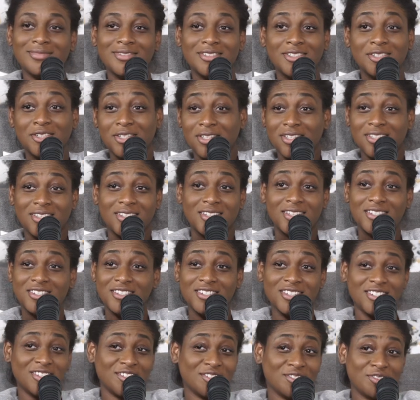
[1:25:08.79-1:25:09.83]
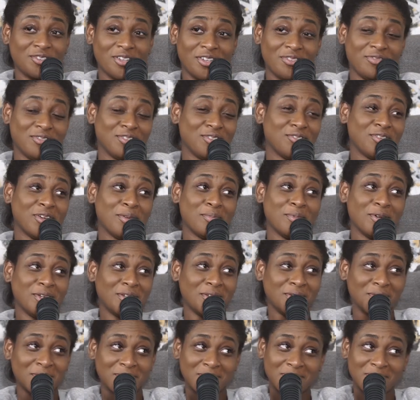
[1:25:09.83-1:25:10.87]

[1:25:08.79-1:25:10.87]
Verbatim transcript: Yeah, I think they just need to trade for Draymond.